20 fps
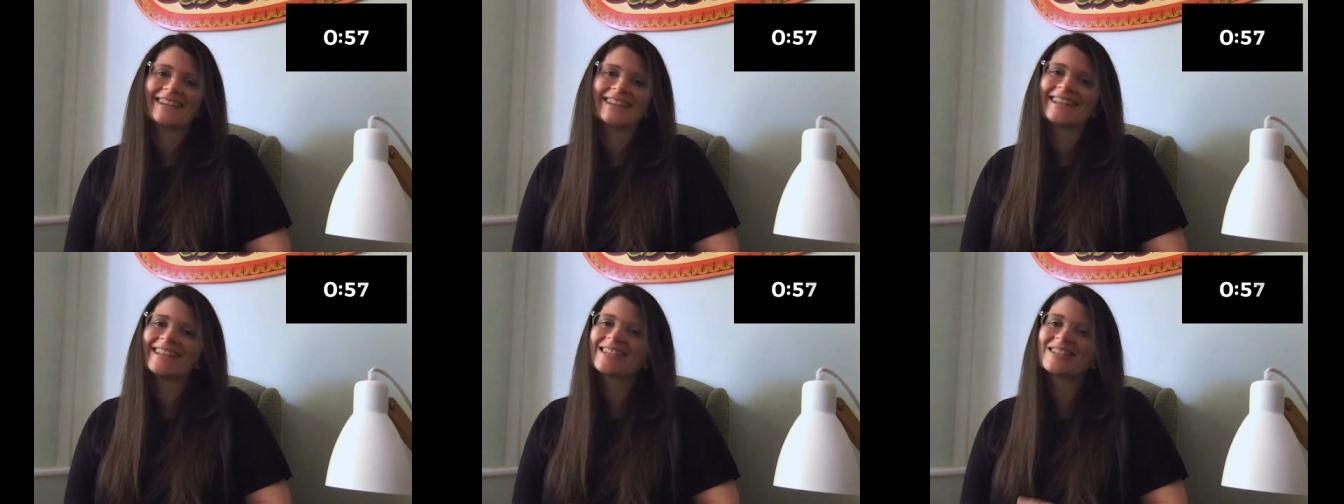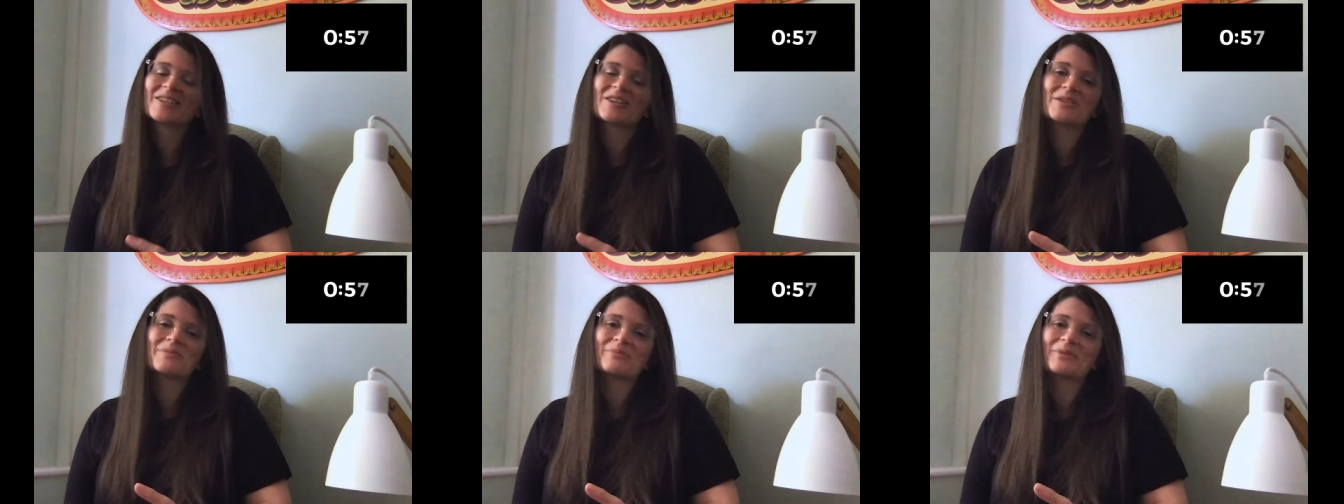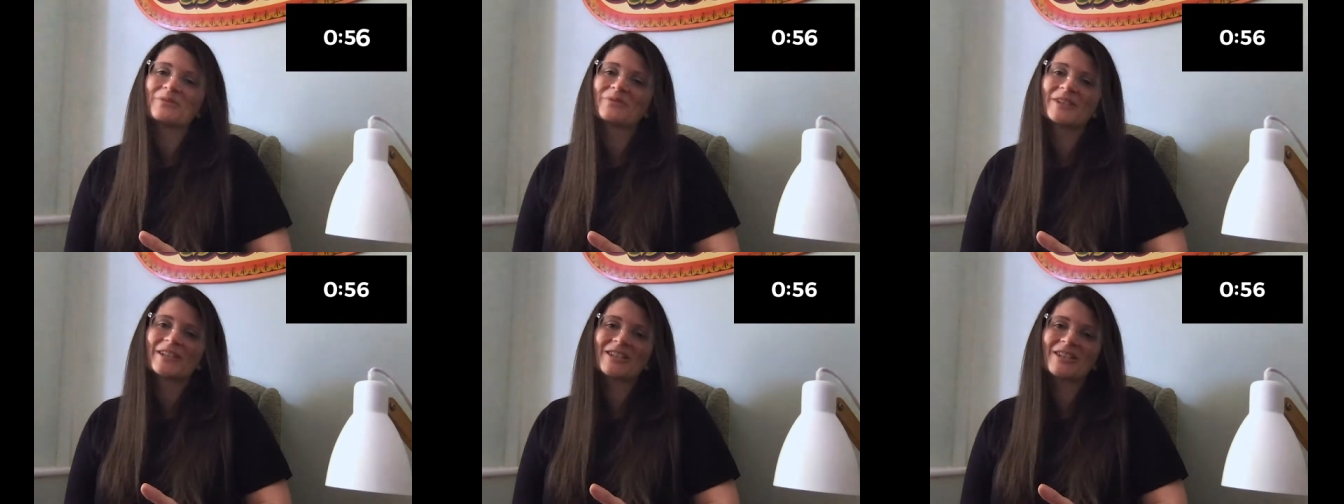This type
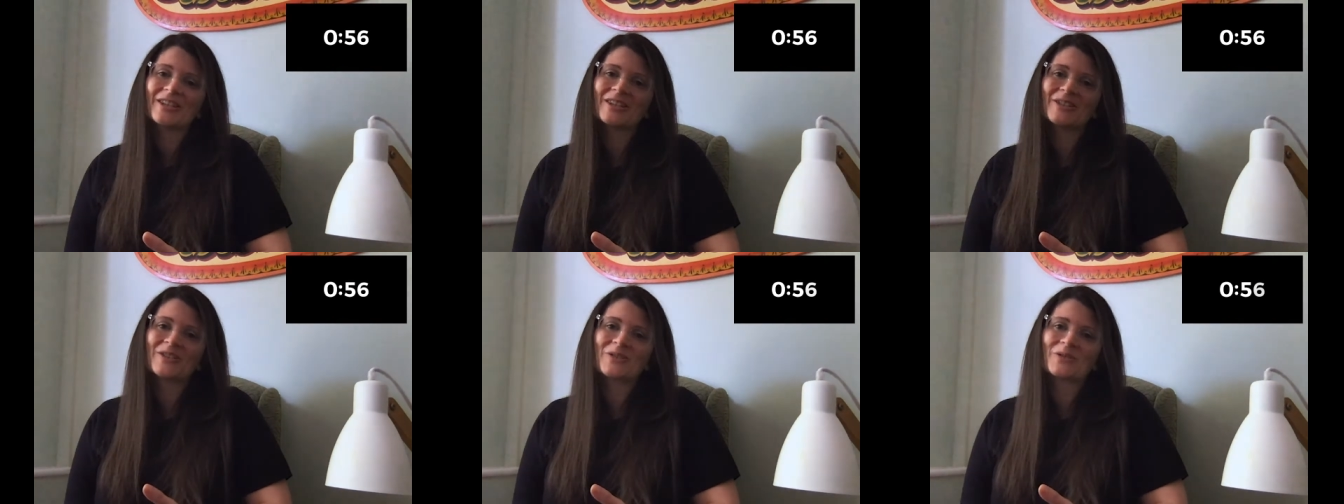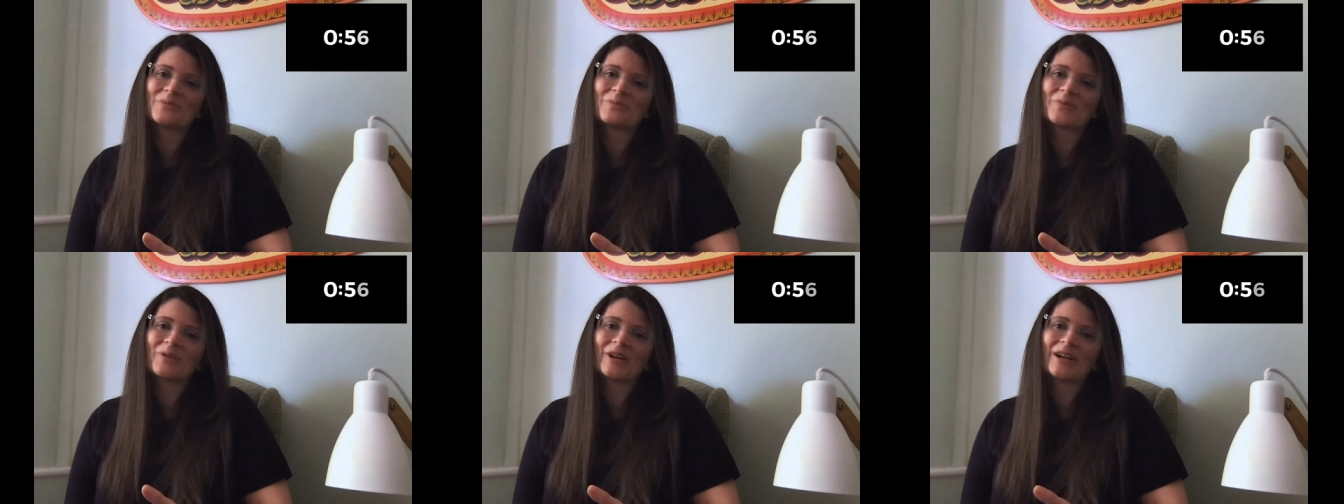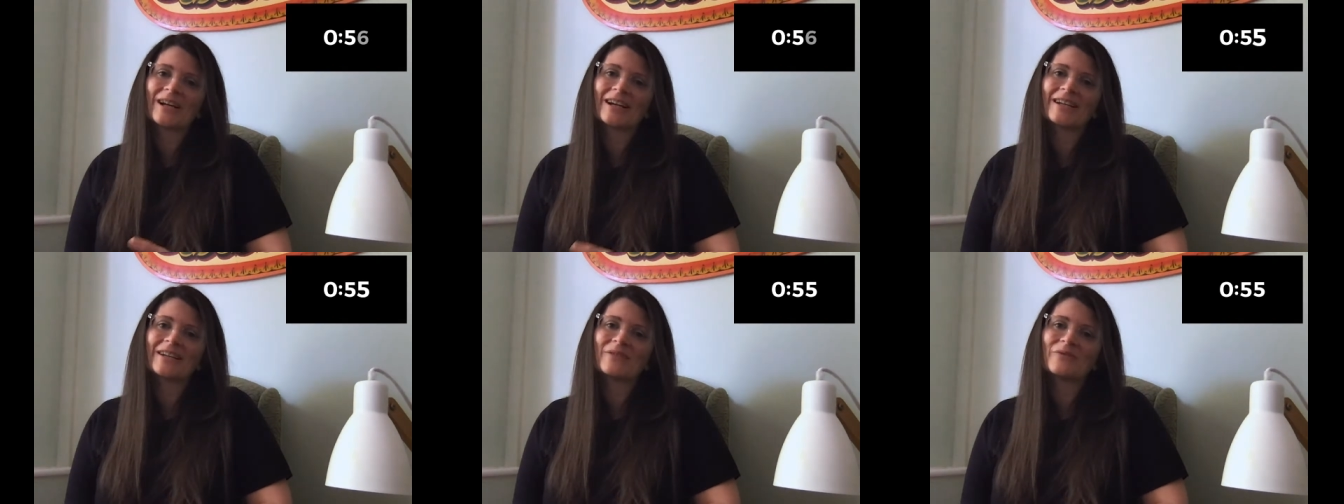of liturgical
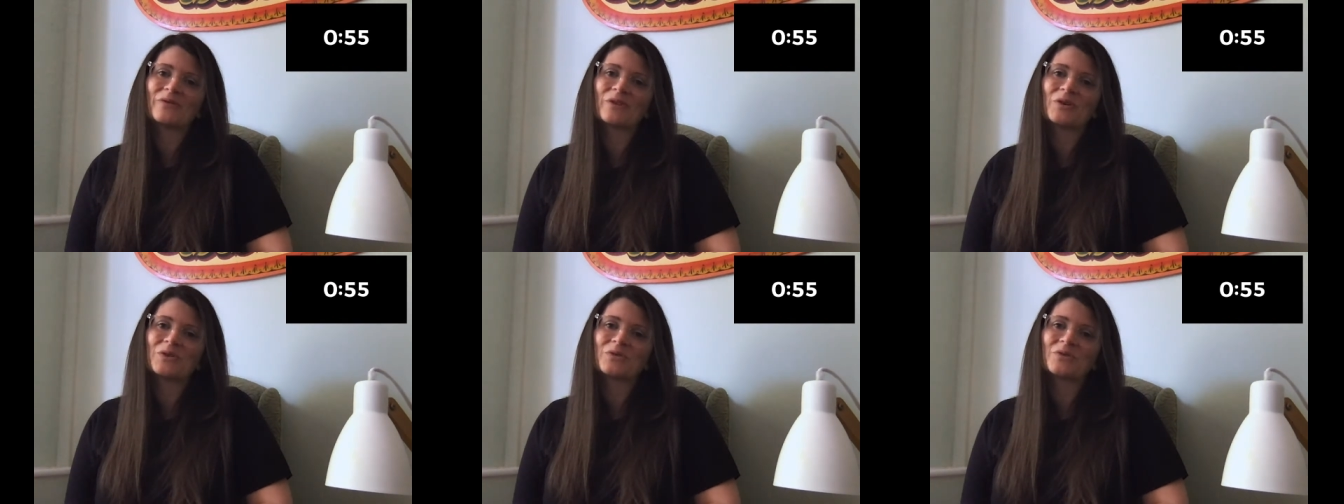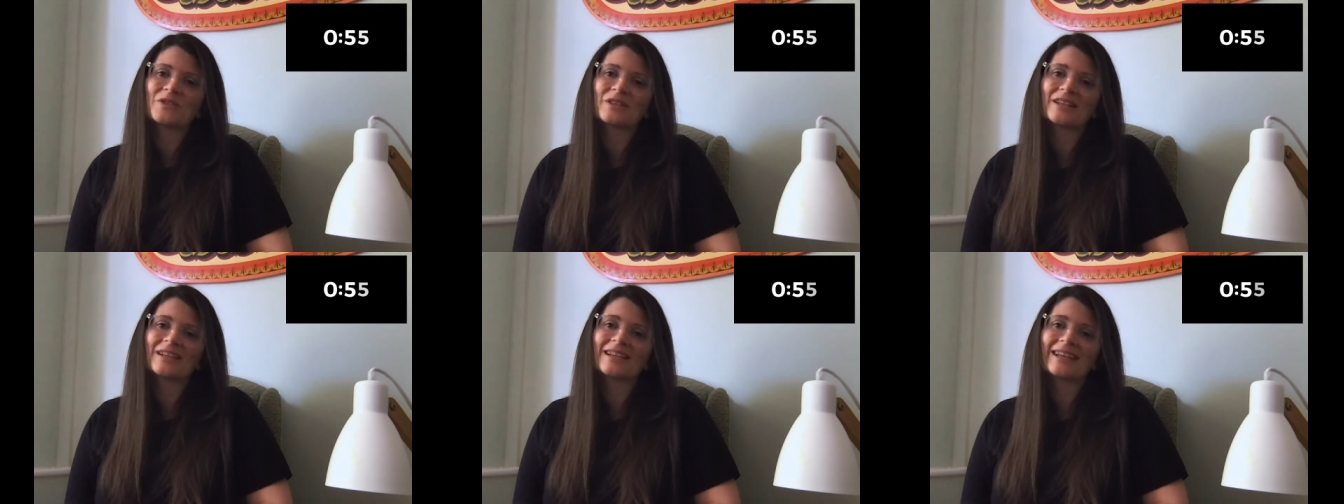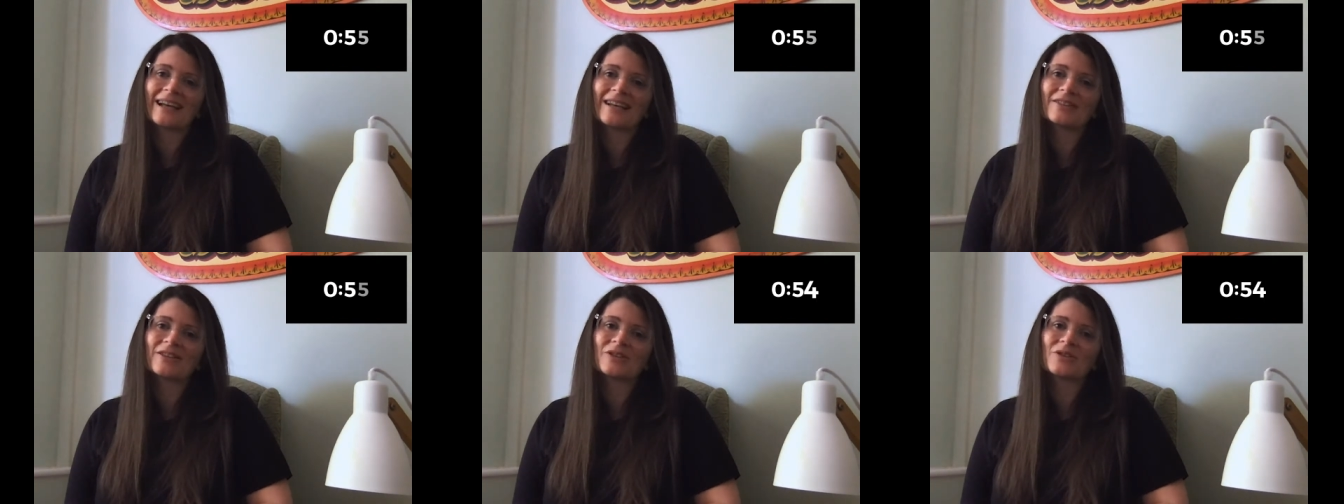prayer involves the
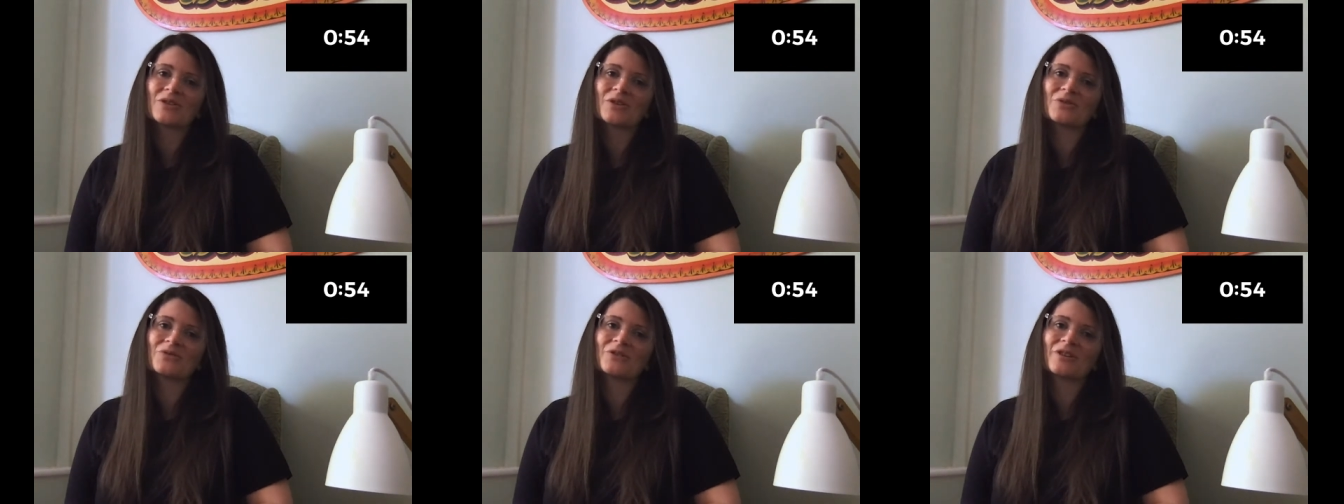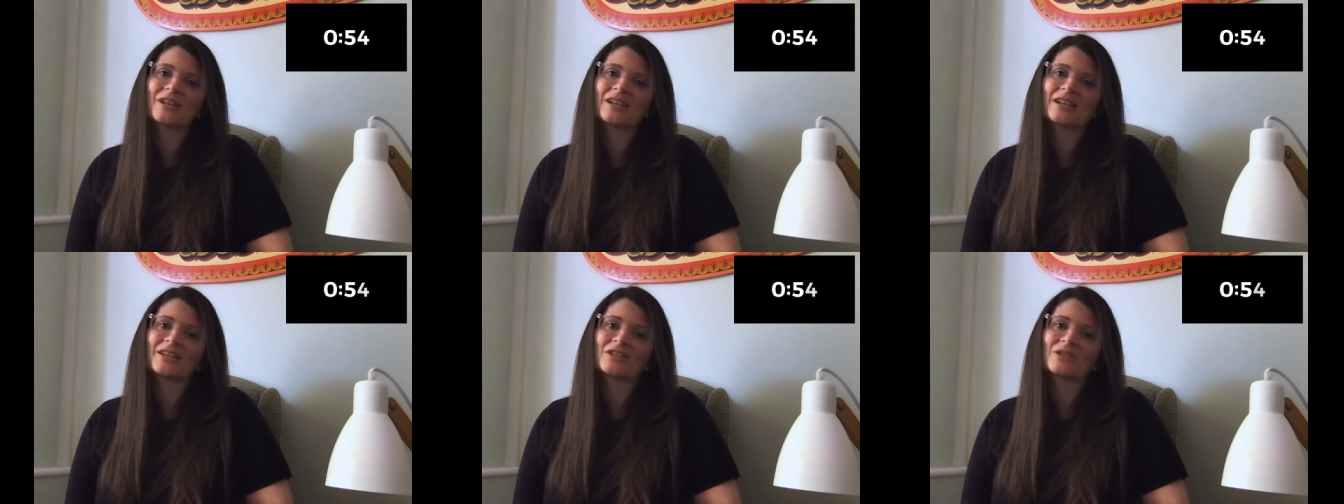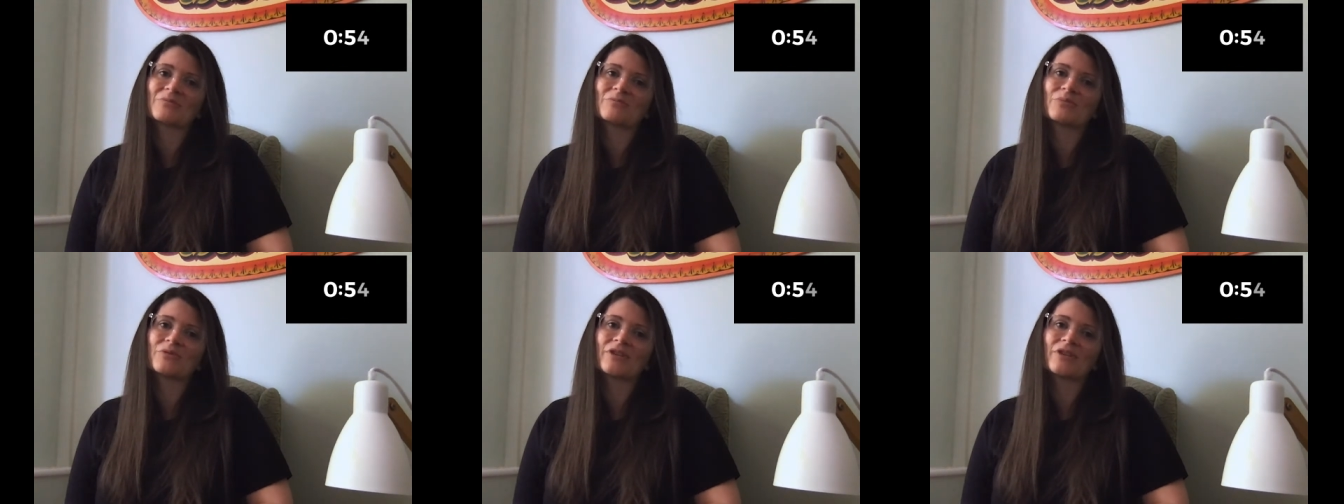gathered congregation